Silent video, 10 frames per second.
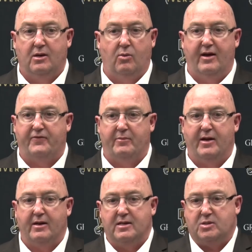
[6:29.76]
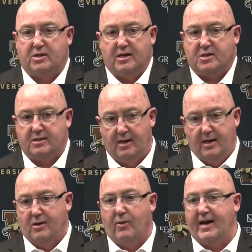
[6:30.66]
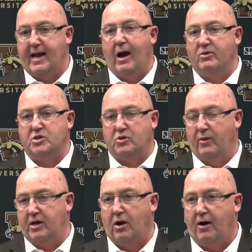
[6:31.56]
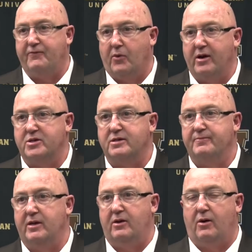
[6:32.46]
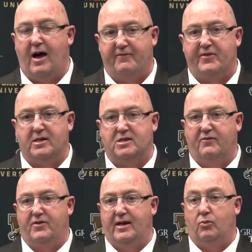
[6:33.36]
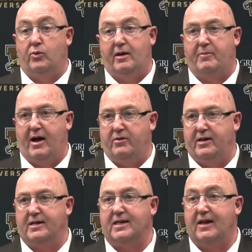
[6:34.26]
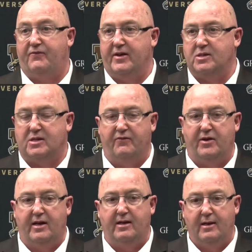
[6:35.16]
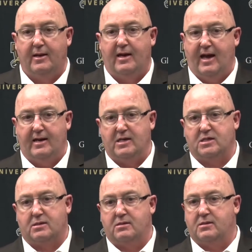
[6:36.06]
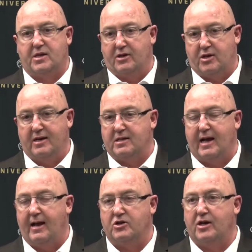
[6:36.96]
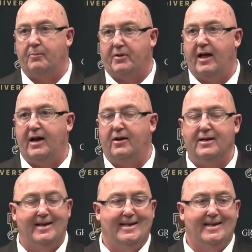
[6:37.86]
away from there. He's just right now, he's doing it all for us, you know, offensively, rebounding, defensively. And he's such an intelligent player.